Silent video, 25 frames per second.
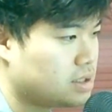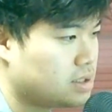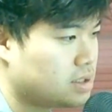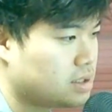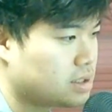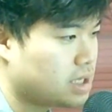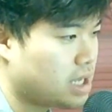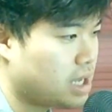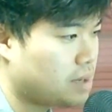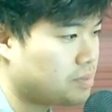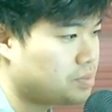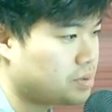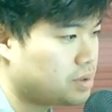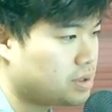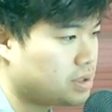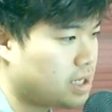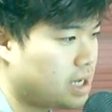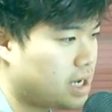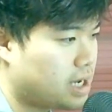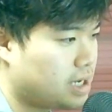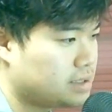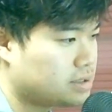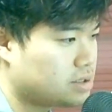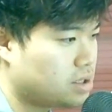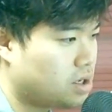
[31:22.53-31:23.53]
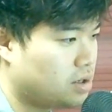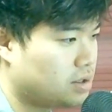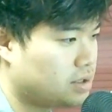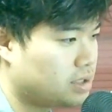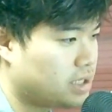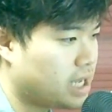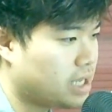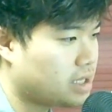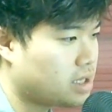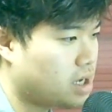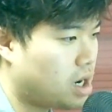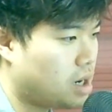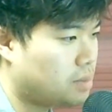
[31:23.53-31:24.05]
capitalize on
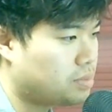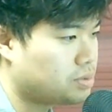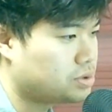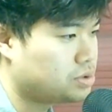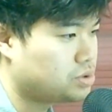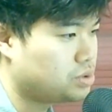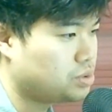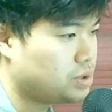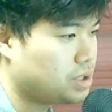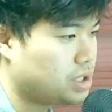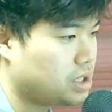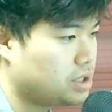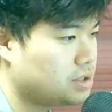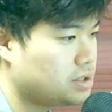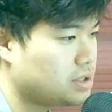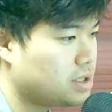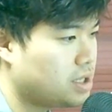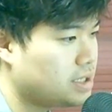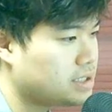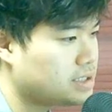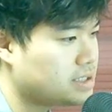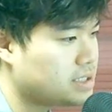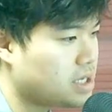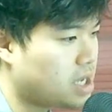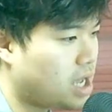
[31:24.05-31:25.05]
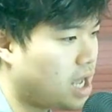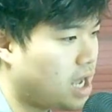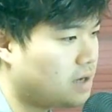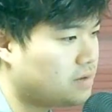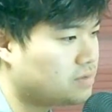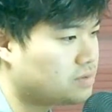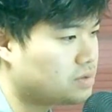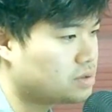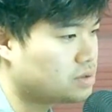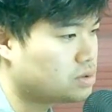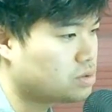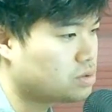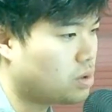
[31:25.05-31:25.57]
that opportunity until I see
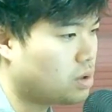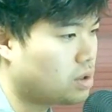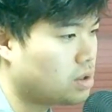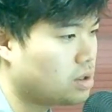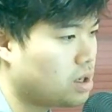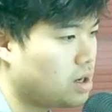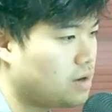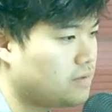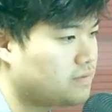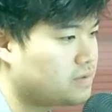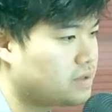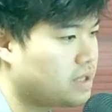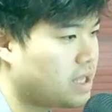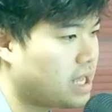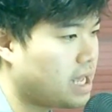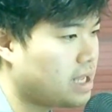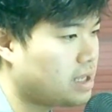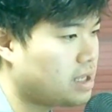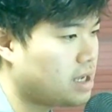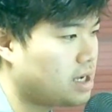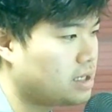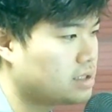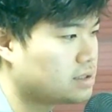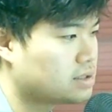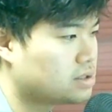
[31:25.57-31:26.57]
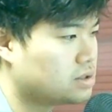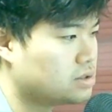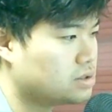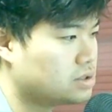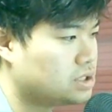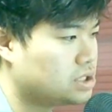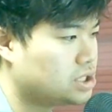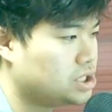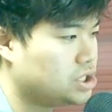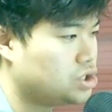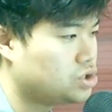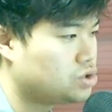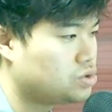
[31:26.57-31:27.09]
evidence or of that I
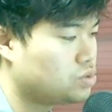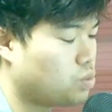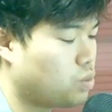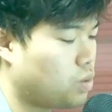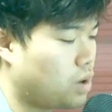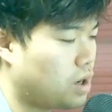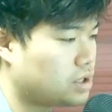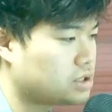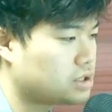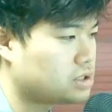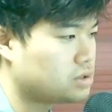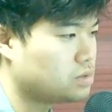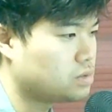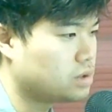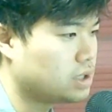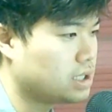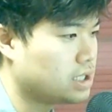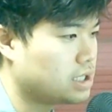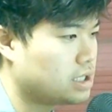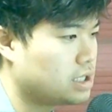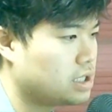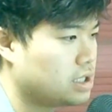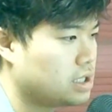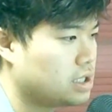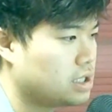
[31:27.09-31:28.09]
continue to watch and wait.